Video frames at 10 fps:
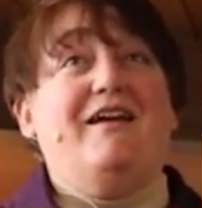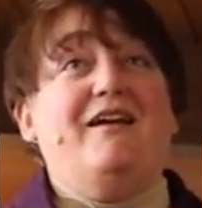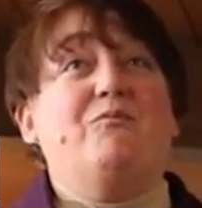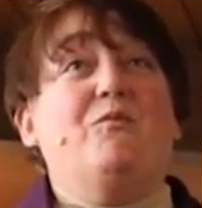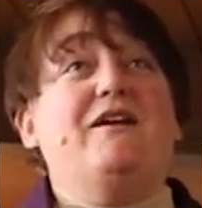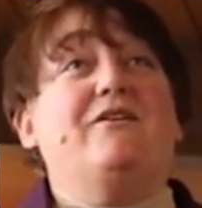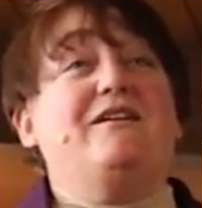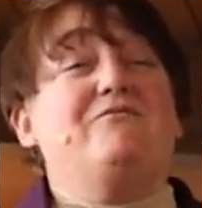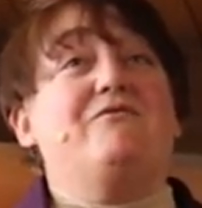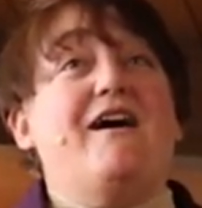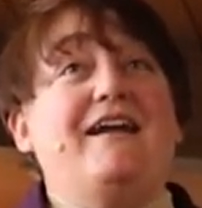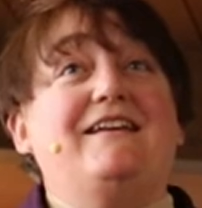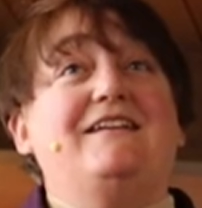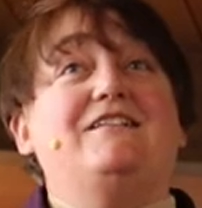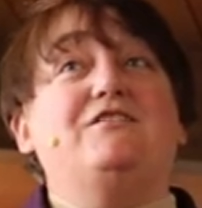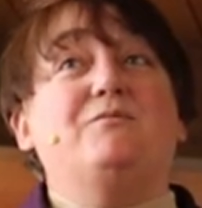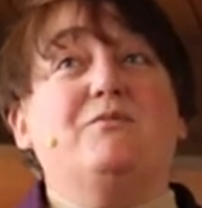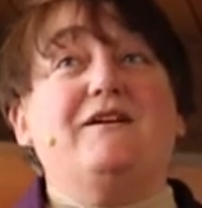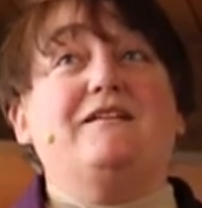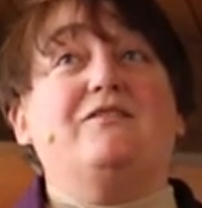And we're invited to
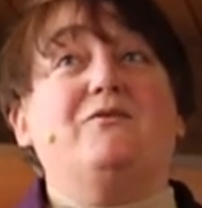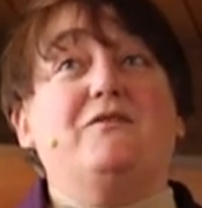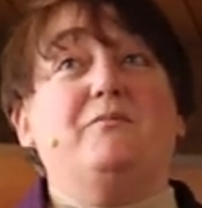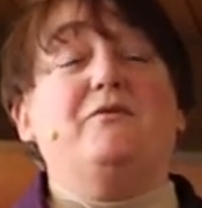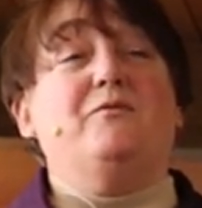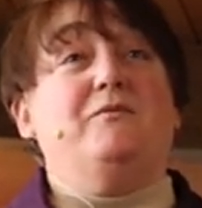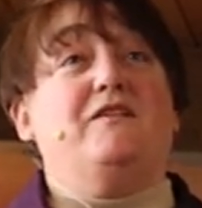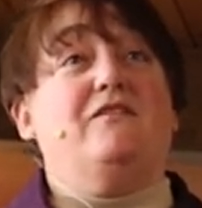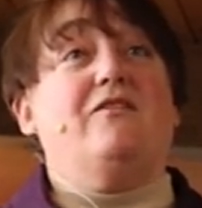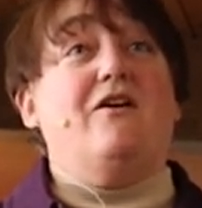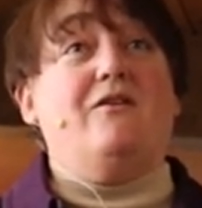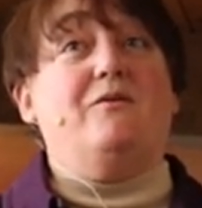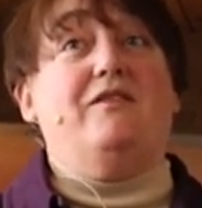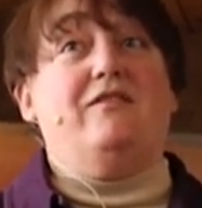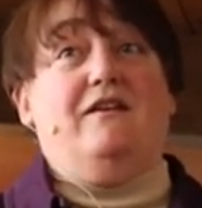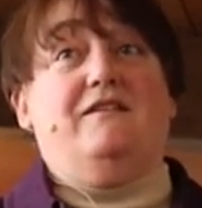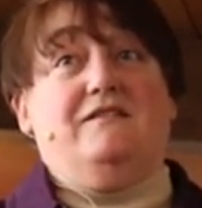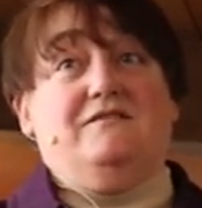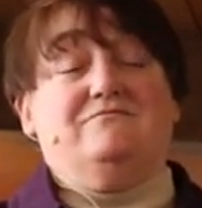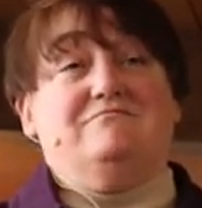bring those blooms along with
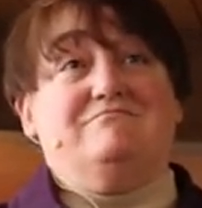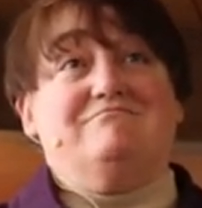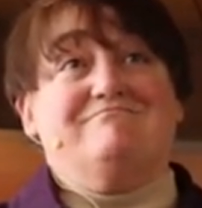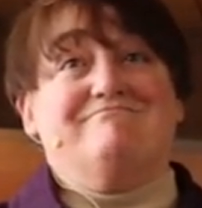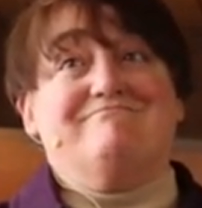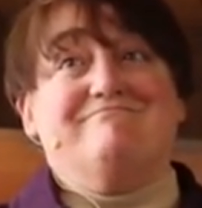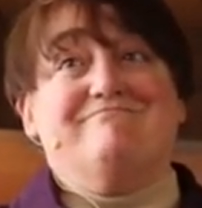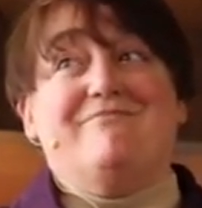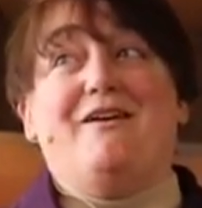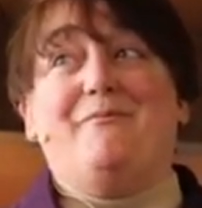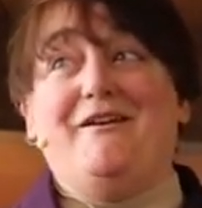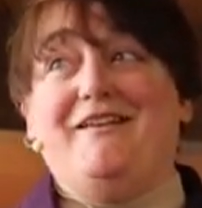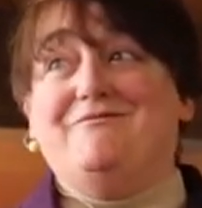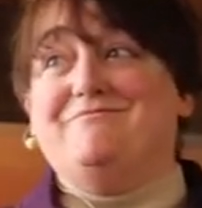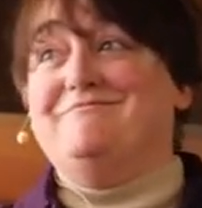us. Amen.